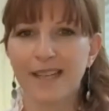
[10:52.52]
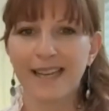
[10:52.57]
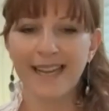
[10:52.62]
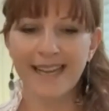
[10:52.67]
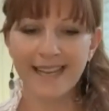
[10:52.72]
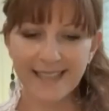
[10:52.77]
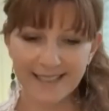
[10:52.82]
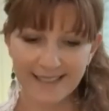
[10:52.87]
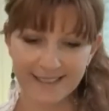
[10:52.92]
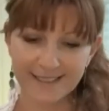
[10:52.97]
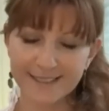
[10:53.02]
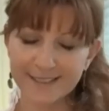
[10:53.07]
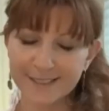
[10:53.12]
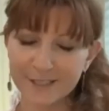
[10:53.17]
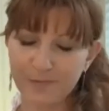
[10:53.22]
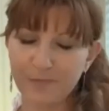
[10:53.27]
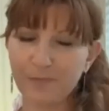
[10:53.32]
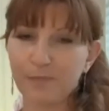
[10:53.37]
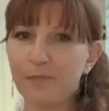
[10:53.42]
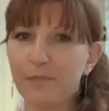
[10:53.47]
Hades
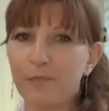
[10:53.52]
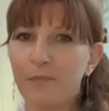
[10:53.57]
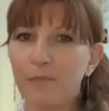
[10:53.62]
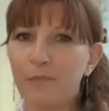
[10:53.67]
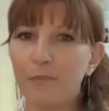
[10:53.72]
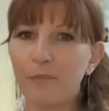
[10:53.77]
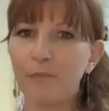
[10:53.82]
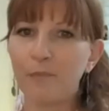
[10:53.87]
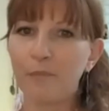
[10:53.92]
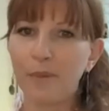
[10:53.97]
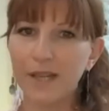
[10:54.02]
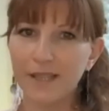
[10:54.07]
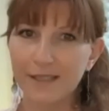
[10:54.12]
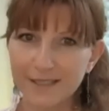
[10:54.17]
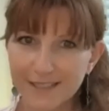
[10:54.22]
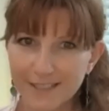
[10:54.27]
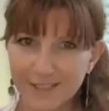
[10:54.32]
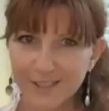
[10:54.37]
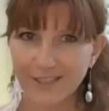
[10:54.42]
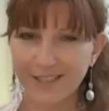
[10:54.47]

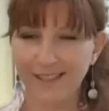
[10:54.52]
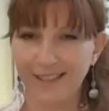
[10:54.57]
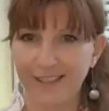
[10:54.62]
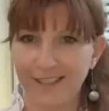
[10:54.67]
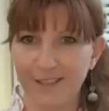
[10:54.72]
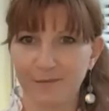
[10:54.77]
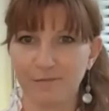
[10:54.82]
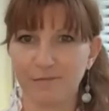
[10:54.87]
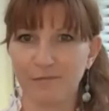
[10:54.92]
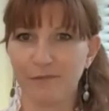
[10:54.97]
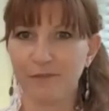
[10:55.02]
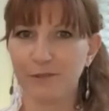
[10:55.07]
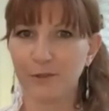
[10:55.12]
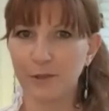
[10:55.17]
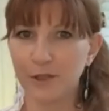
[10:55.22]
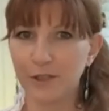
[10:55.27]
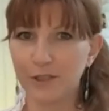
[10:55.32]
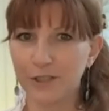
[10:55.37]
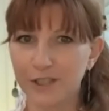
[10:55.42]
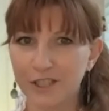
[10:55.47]
punished him
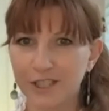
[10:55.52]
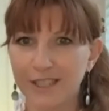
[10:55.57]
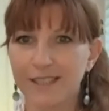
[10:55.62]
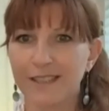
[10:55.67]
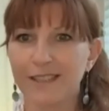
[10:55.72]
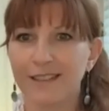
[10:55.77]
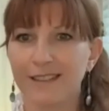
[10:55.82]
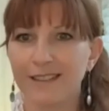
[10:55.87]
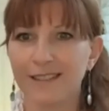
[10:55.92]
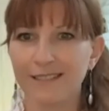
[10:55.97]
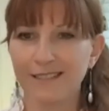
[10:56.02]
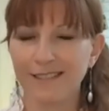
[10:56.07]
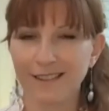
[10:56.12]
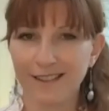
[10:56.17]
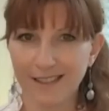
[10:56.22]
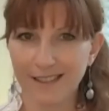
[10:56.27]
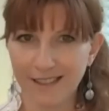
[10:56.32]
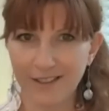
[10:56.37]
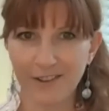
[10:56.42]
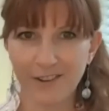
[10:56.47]
for cheating
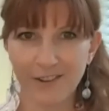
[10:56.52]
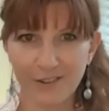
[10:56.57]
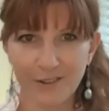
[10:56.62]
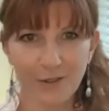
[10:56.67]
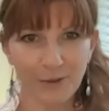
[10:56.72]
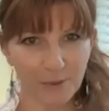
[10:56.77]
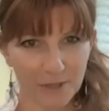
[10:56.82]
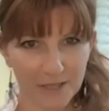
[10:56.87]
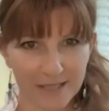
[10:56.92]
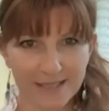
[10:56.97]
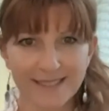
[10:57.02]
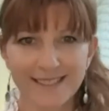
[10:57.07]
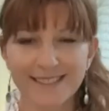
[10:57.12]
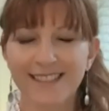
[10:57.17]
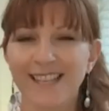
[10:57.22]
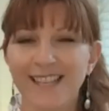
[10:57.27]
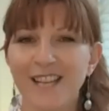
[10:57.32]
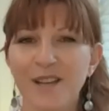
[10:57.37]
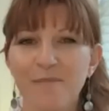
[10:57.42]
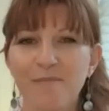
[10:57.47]
death twice
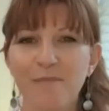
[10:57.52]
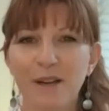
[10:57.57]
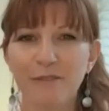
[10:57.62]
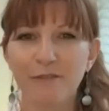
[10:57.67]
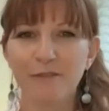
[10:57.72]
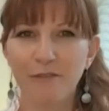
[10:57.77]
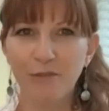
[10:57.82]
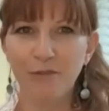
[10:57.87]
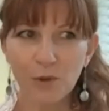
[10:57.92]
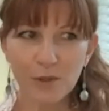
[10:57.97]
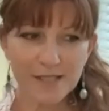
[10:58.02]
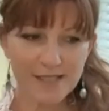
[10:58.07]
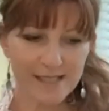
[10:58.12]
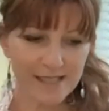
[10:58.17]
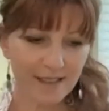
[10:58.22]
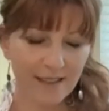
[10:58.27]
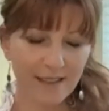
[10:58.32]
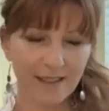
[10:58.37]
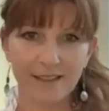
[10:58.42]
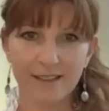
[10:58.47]
by
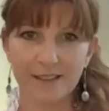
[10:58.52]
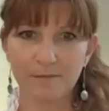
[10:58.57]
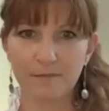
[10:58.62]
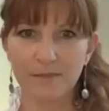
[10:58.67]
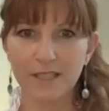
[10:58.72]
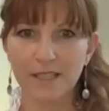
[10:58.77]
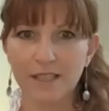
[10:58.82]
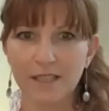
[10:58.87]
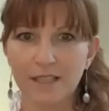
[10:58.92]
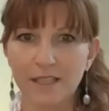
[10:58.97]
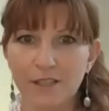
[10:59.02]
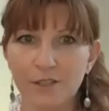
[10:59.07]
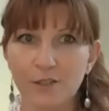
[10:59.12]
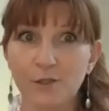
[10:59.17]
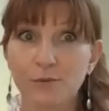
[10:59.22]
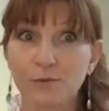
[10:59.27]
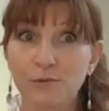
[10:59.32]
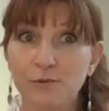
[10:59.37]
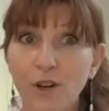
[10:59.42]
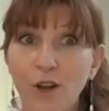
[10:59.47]
forcing him
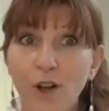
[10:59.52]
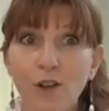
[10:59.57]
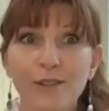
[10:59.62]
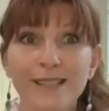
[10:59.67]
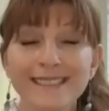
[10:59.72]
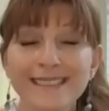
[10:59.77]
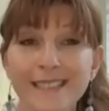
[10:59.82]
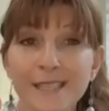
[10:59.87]
to roll an